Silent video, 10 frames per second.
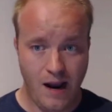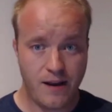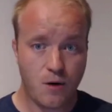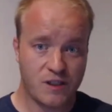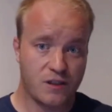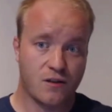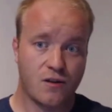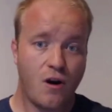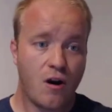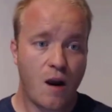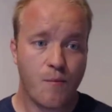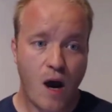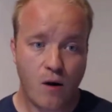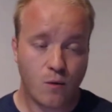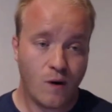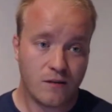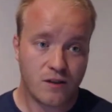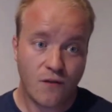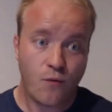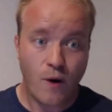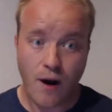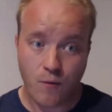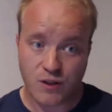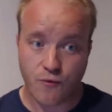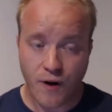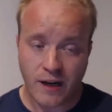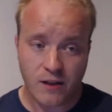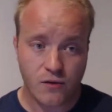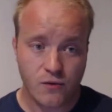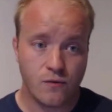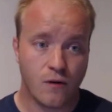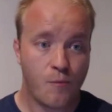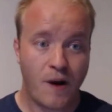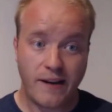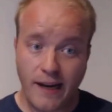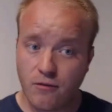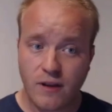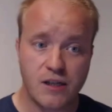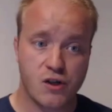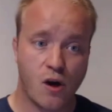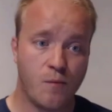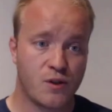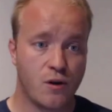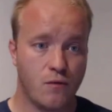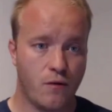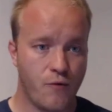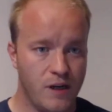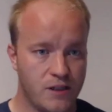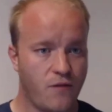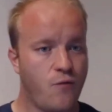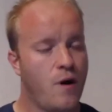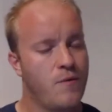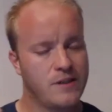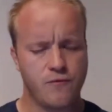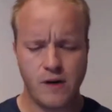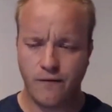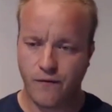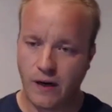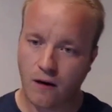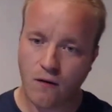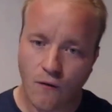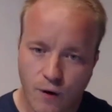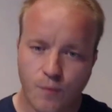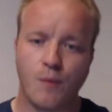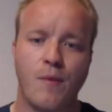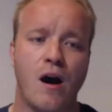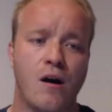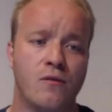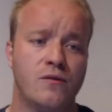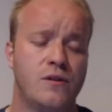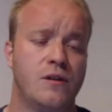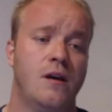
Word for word: And I was talking about, well, the stuff where I was running into on my day-to-day job. So really stuff where I was really feeling comfortable about.